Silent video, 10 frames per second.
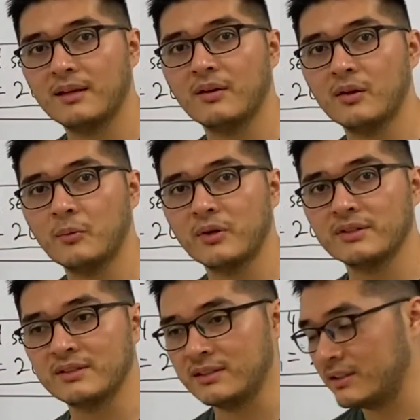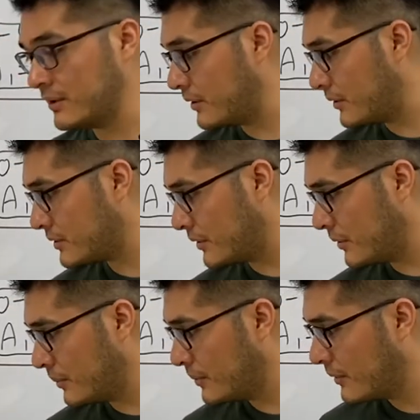in other words, zero
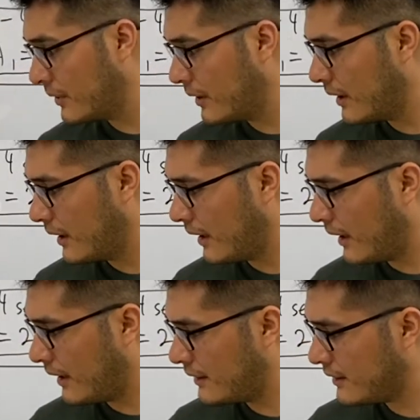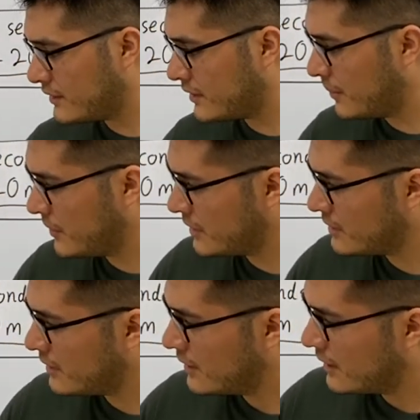slow, and the steepness